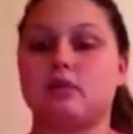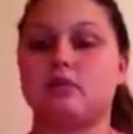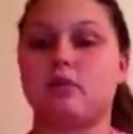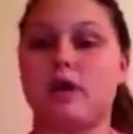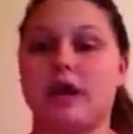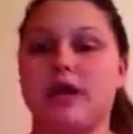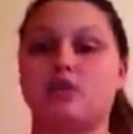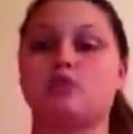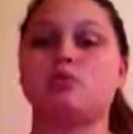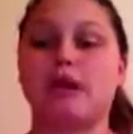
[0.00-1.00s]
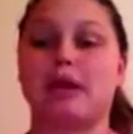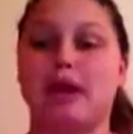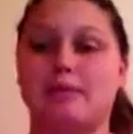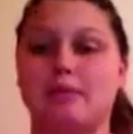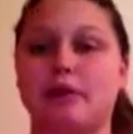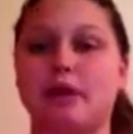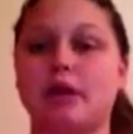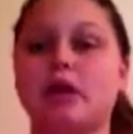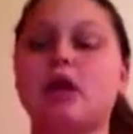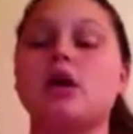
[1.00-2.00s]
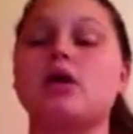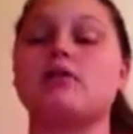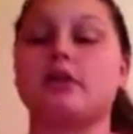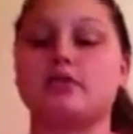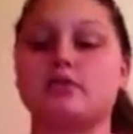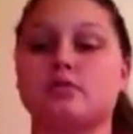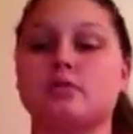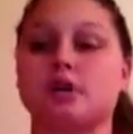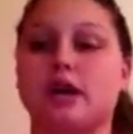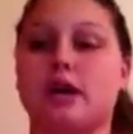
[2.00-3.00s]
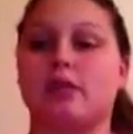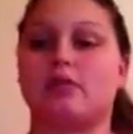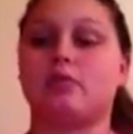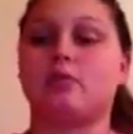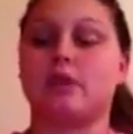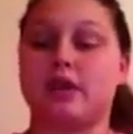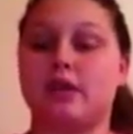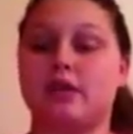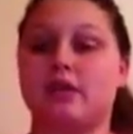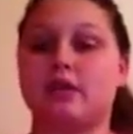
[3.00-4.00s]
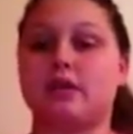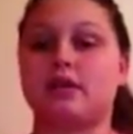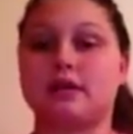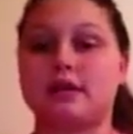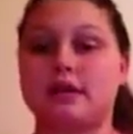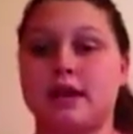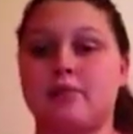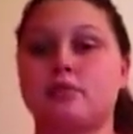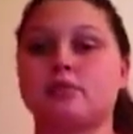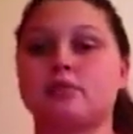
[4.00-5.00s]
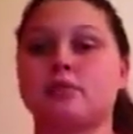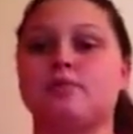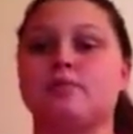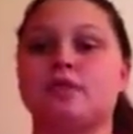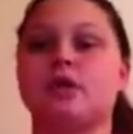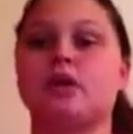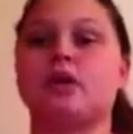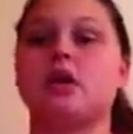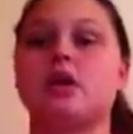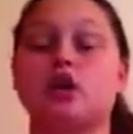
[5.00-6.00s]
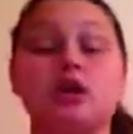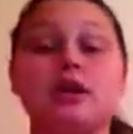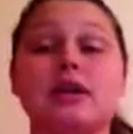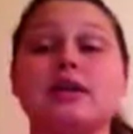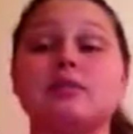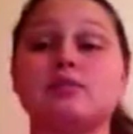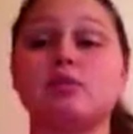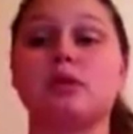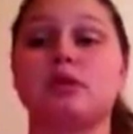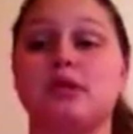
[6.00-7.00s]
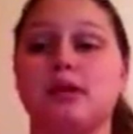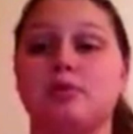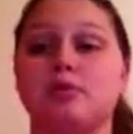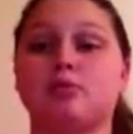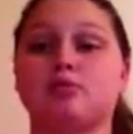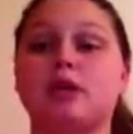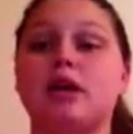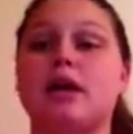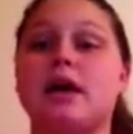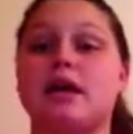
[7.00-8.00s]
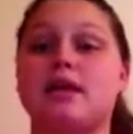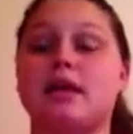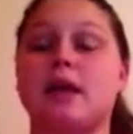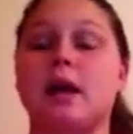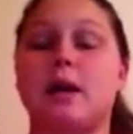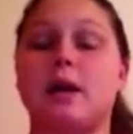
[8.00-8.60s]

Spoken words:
way to make apple butter. First, we'll start out with cleaning the apples, cooking and smoothing the apples, and then